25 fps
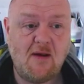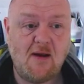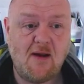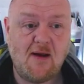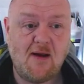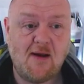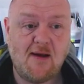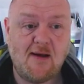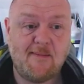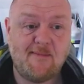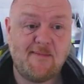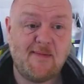
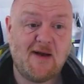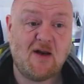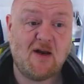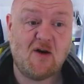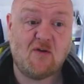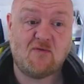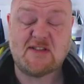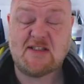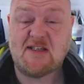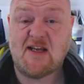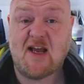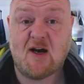and
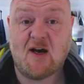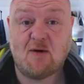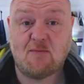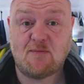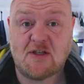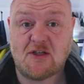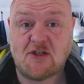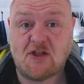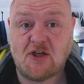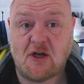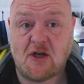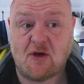obviously helps
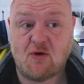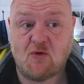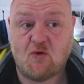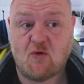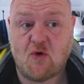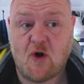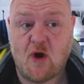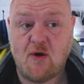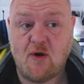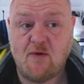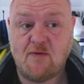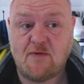the channel
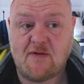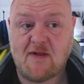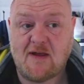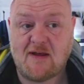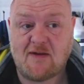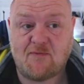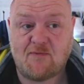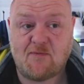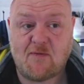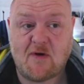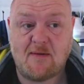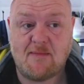grow, so
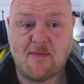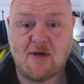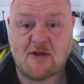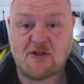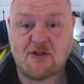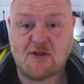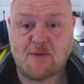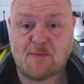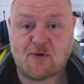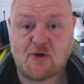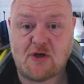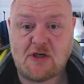that's very
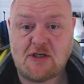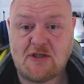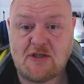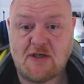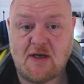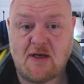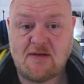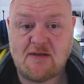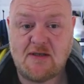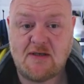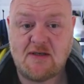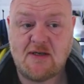much
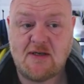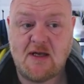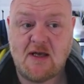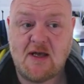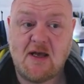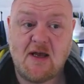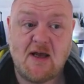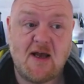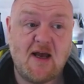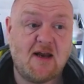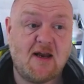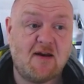appreciated.
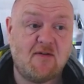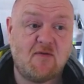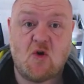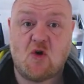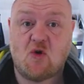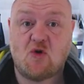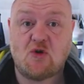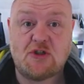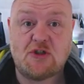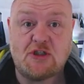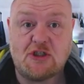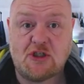And of
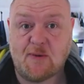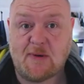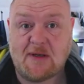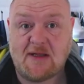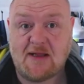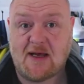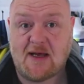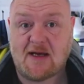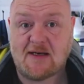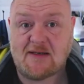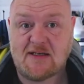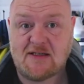course, doing
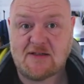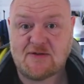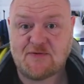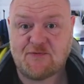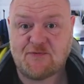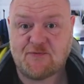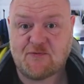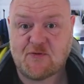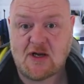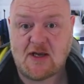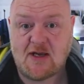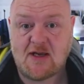that is
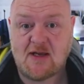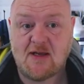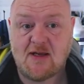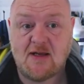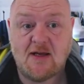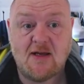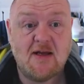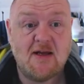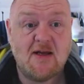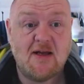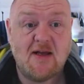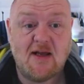free.
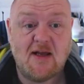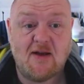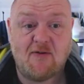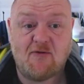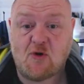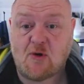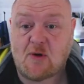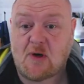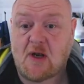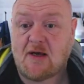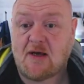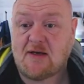If
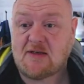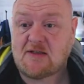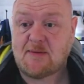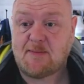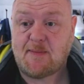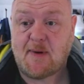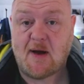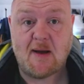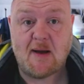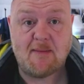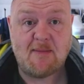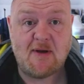you would like to
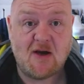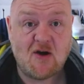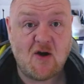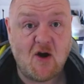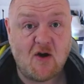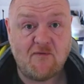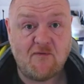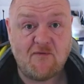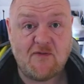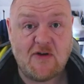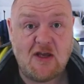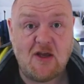buy me a
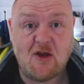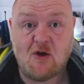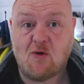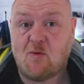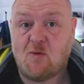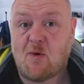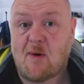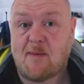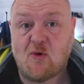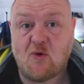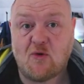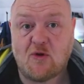coffee, you
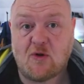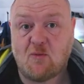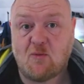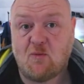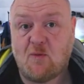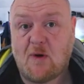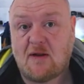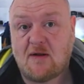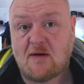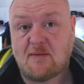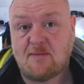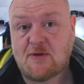are more than
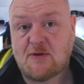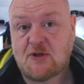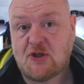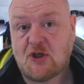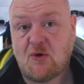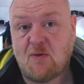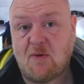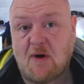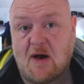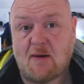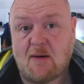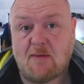welcome
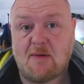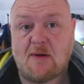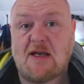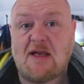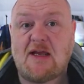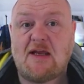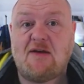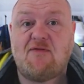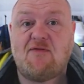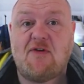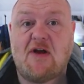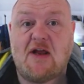to. I will
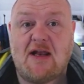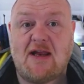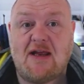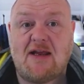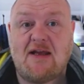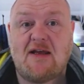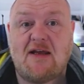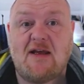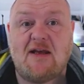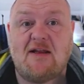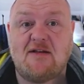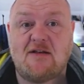leave a
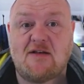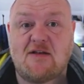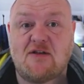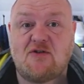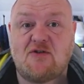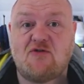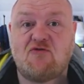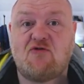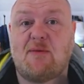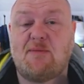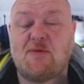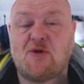link in the
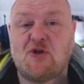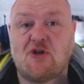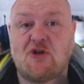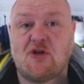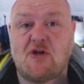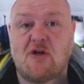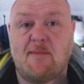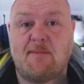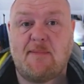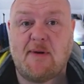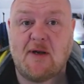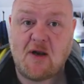
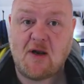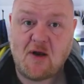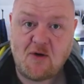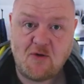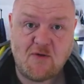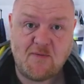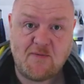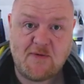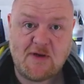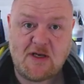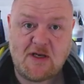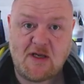description below
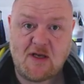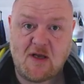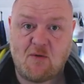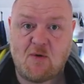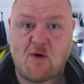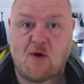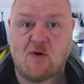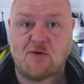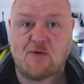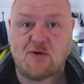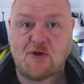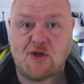the video
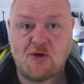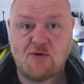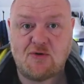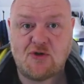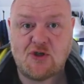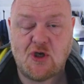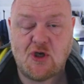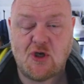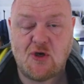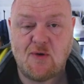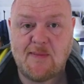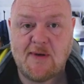on
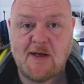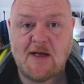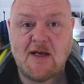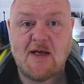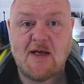YouTube.